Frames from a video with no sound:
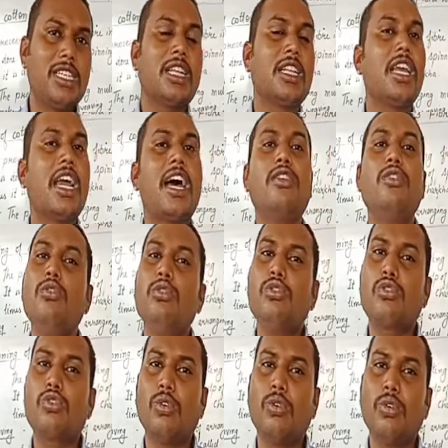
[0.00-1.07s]
They are used
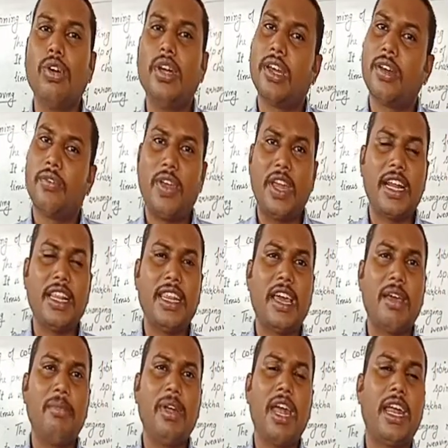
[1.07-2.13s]
to wear
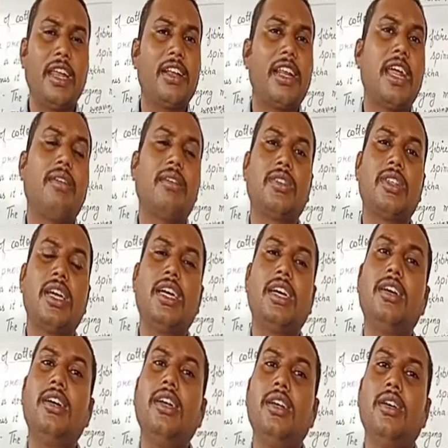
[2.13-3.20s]
them, and
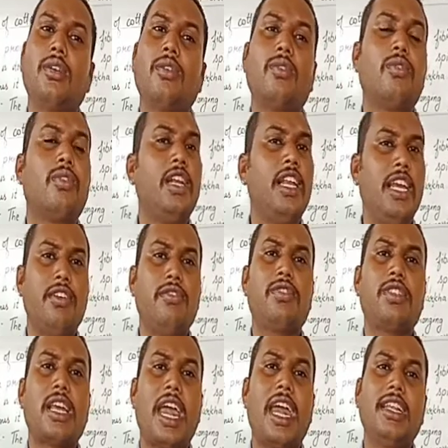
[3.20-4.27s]
the leaves
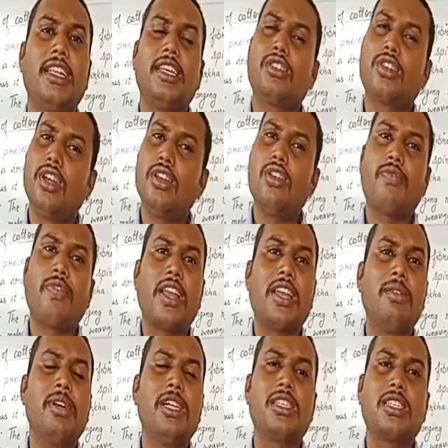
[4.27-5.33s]
and the skin of
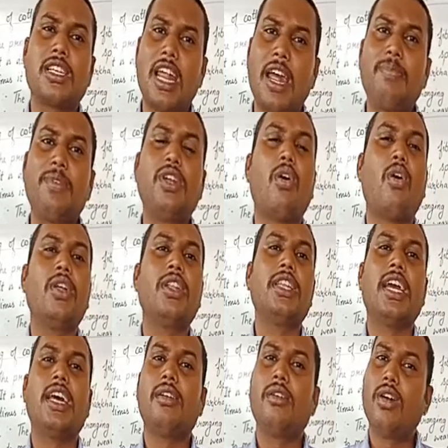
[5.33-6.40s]
animals wrapped on
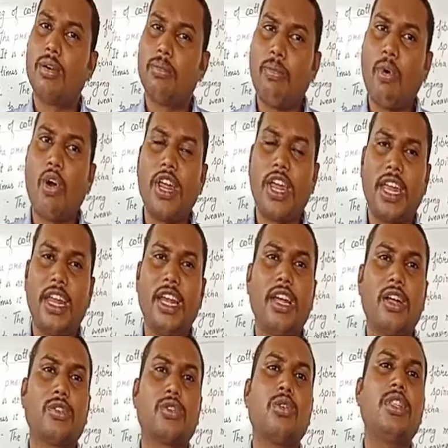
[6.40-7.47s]
their body
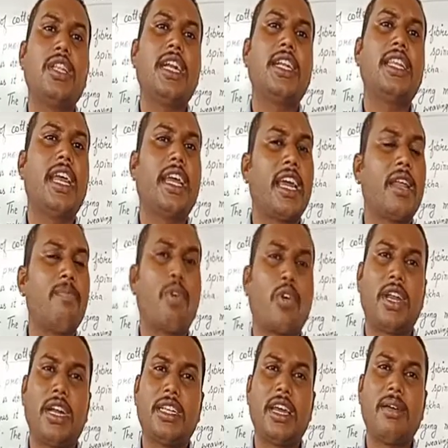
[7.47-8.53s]
so that they can
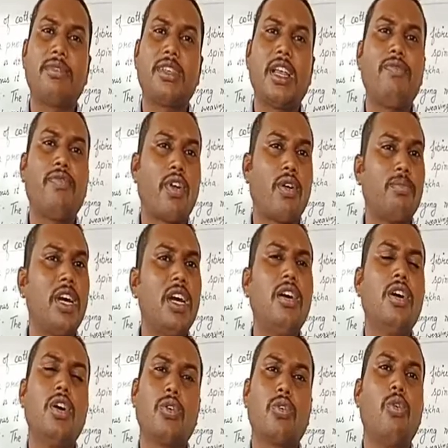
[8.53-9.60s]
protect themselves from the
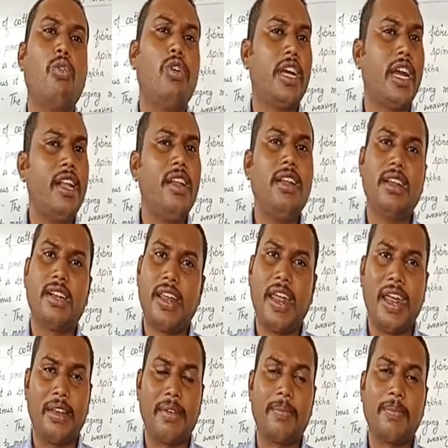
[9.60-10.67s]
cold and
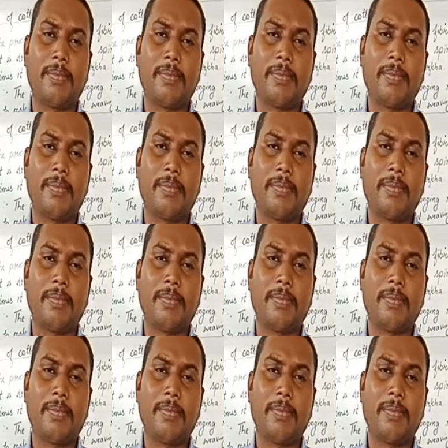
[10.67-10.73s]
rain.